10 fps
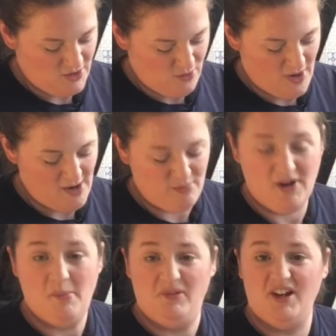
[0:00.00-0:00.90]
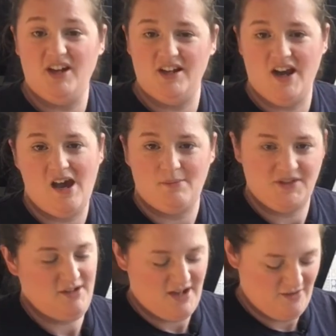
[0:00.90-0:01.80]
quite appropriate and apt
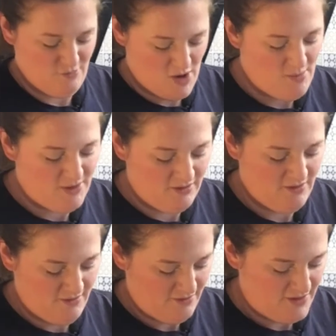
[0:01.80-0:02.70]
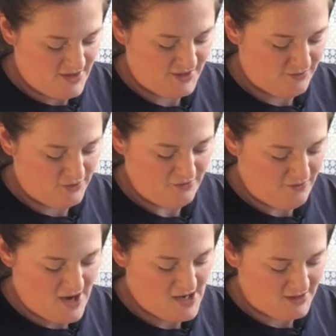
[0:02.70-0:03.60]
at the moment for this fun
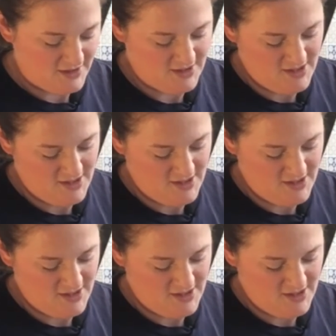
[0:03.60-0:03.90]
fact.